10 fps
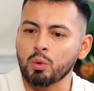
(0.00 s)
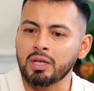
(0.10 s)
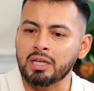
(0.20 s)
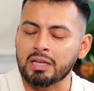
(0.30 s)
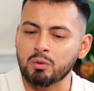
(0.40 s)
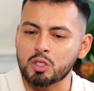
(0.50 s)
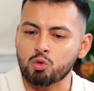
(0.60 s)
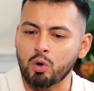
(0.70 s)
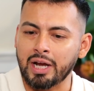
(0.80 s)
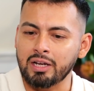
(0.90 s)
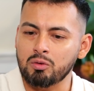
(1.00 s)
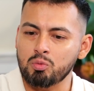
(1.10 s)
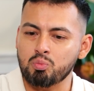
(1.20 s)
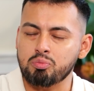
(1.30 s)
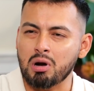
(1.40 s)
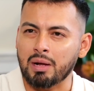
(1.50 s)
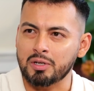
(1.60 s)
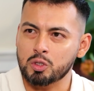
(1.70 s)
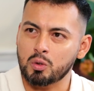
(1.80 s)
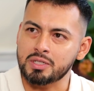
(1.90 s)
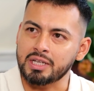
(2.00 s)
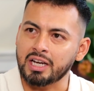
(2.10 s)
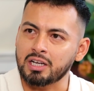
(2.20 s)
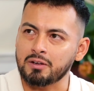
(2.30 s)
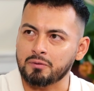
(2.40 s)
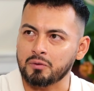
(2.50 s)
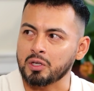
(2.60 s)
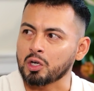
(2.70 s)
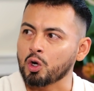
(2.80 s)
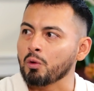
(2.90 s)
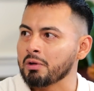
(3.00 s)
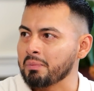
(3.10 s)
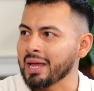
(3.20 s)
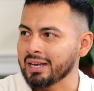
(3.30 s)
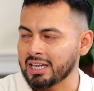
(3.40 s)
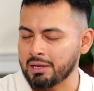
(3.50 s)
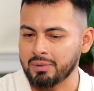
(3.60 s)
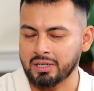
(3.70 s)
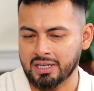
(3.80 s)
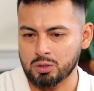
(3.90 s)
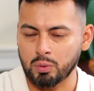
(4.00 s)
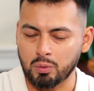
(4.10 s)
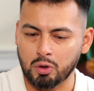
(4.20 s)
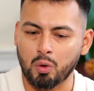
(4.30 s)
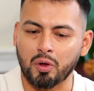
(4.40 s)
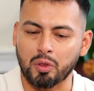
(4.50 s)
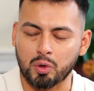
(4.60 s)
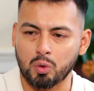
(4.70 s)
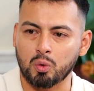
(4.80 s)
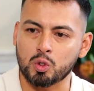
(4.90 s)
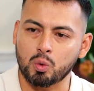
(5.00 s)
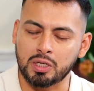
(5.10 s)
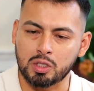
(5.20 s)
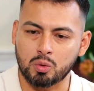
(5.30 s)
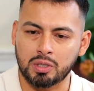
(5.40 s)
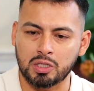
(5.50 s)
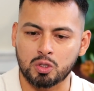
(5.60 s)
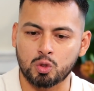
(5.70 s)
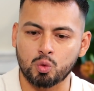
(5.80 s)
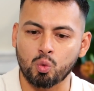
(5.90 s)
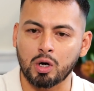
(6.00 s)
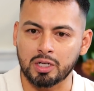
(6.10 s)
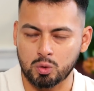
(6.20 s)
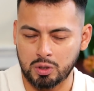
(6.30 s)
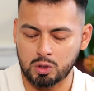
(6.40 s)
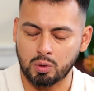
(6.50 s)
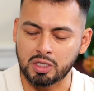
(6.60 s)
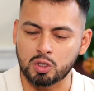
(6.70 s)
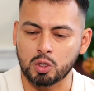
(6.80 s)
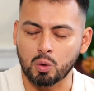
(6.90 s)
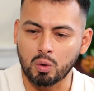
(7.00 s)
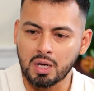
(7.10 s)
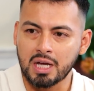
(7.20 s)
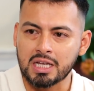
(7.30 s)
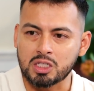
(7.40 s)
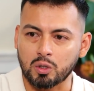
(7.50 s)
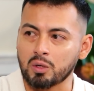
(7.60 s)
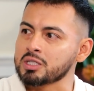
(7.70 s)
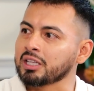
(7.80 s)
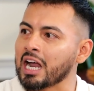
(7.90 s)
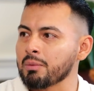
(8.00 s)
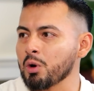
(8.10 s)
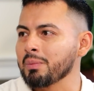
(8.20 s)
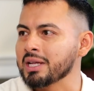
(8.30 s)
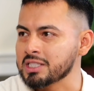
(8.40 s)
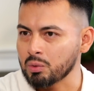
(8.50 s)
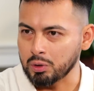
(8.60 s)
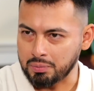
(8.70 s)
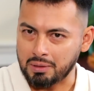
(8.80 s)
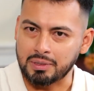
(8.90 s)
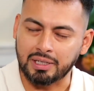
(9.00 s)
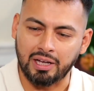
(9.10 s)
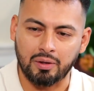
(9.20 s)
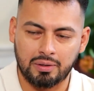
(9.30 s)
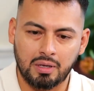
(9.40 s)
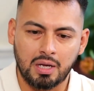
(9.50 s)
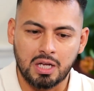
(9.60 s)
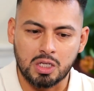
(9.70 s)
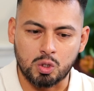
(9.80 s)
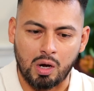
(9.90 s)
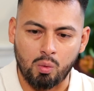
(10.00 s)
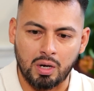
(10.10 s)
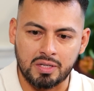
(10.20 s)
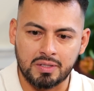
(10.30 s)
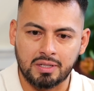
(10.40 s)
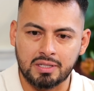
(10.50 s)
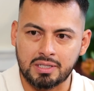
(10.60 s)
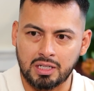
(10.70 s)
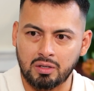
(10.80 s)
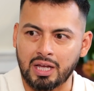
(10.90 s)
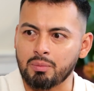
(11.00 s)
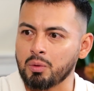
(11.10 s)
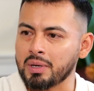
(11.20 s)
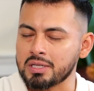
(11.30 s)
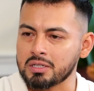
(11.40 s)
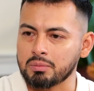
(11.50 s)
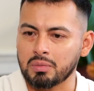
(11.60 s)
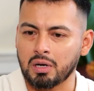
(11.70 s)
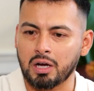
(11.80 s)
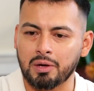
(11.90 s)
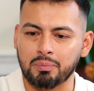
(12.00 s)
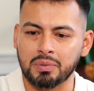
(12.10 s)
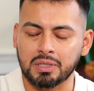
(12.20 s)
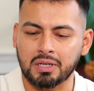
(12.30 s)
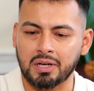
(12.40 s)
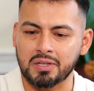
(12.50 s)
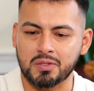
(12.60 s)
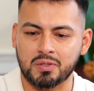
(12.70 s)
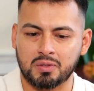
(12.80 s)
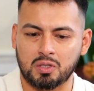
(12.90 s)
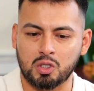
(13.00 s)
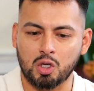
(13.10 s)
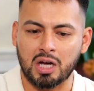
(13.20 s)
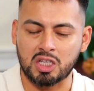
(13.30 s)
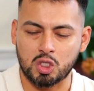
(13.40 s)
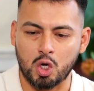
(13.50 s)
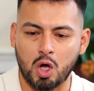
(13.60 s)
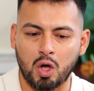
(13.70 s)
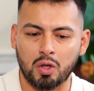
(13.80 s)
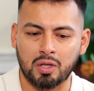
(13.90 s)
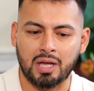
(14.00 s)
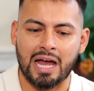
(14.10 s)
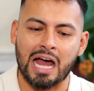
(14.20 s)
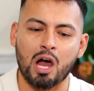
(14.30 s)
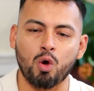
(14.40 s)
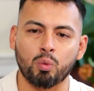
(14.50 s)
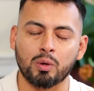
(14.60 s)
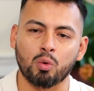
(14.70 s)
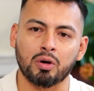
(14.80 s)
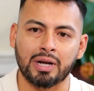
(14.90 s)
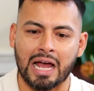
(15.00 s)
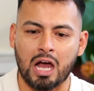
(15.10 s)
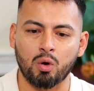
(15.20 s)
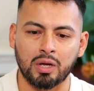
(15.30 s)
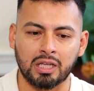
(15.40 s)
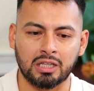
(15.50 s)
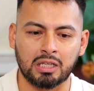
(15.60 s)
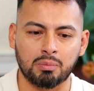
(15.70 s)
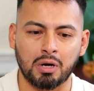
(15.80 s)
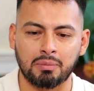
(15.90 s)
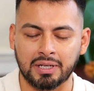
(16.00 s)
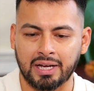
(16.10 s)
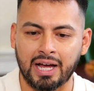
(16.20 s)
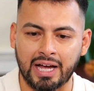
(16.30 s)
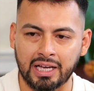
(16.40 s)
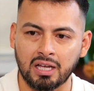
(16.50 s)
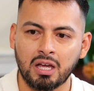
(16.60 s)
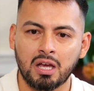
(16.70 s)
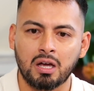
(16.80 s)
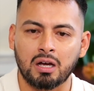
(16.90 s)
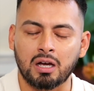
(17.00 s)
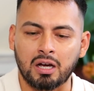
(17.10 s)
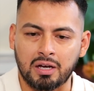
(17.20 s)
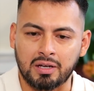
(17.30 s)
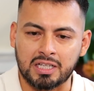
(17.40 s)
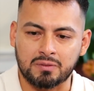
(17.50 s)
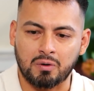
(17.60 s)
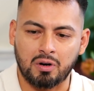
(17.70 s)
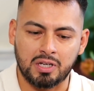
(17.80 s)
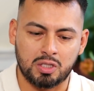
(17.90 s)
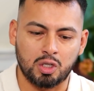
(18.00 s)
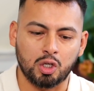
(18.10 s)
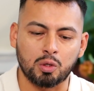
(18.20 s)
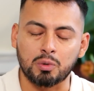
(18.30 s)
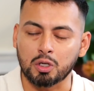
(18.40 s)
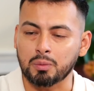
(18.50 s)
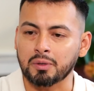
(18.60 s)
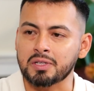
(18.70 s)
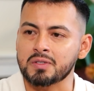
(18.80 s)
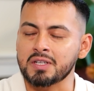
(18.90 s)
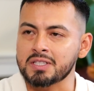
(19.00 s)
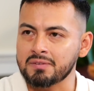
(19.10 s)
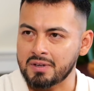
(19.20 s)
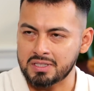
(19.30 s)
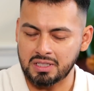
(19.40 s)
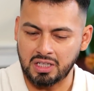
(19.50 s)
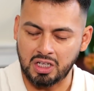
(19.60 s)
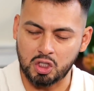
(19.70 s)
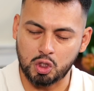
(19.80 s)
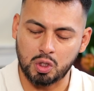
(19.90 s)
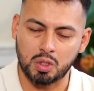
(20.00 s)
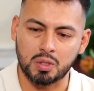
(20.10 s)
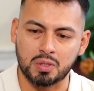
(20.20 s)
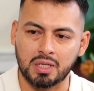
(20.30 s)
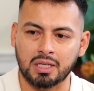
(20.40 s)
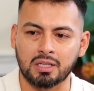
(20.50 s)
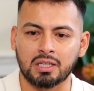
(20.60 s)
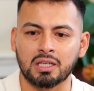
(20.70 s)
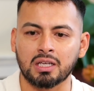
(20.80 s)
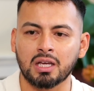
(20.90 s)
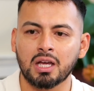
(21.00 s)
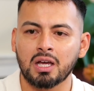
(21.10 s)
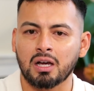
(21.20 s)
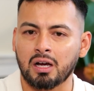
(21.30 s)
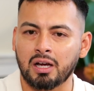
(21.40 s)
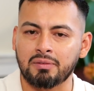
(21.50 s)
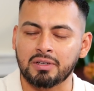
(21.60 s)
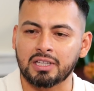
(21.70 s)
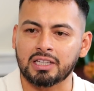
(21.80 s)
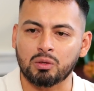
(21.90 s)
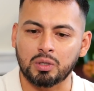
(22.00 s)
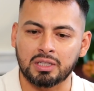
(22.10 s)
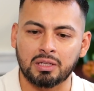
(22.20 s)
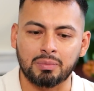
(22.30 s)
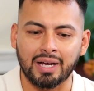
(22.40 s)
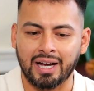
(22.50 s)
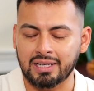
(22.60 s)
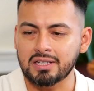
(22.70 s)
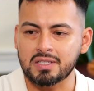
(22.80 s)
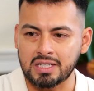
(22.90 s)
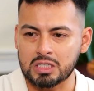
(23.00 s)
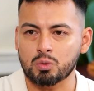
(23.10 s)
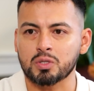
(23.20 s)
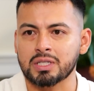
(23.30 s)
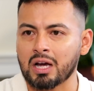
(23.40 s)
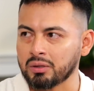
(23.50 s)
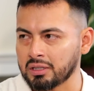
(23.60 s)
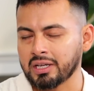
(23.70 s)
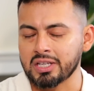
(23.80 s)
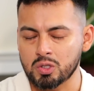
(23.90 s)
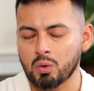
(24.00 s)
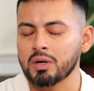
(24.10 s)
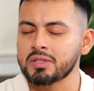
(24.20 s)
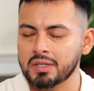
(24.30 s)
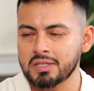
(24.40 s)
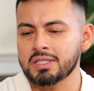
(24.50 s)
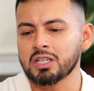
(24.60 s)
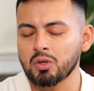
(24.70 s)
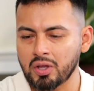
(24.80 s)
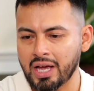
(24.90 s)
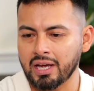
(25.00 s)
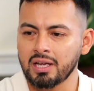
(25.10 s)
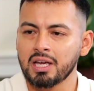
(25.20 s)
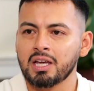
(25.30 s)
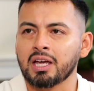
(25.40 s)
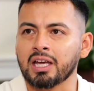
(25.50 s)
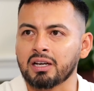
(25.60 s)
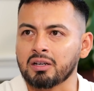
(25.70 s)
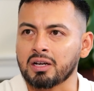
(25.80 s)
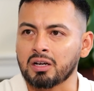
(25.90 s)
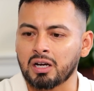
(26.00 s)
it was right probably towards the end of the COVID pandemic, as we were going through 2021, 2022. So there was a lot of momentum with public health. So I wanted to continue that momentum because I saw how we were now in the public eye as far as the communicable disease investigations and the everything that we did behind the scenes was now in the light. So I wanted to continue that and